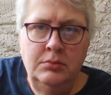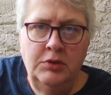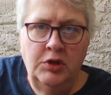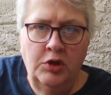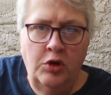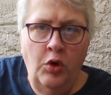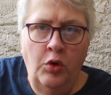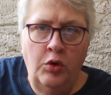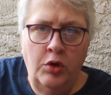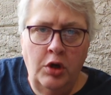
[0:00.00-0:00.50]
The
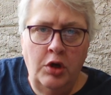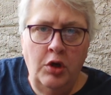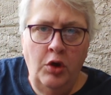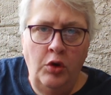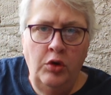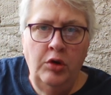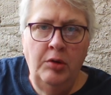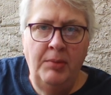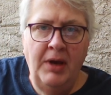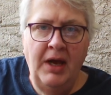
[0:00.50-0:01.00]

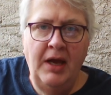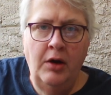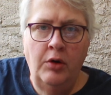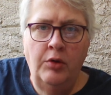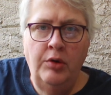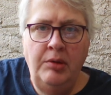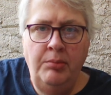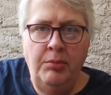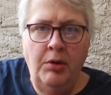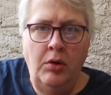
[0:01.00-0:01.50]
Coca-Cola by
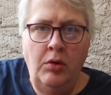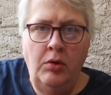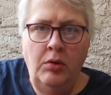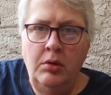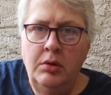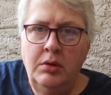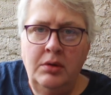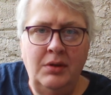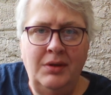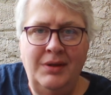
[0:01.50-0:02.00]
Haribo,
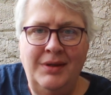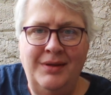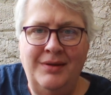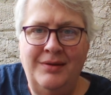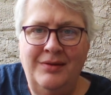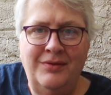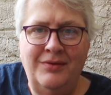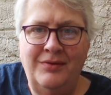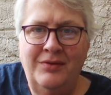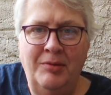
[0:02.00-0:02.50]

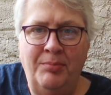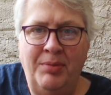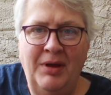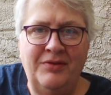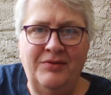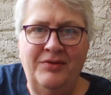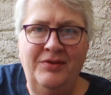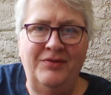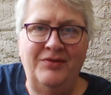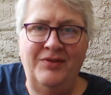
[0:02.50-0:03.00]
the
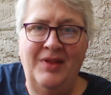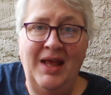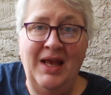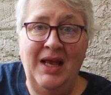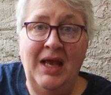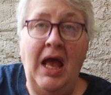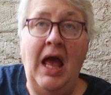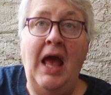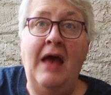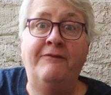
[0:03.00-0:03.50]
bestest thing
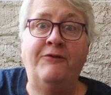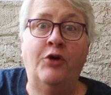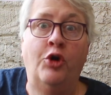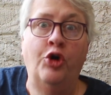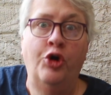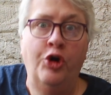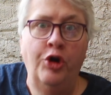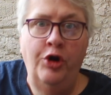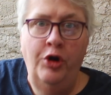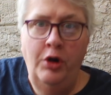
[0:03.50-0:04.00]
ever.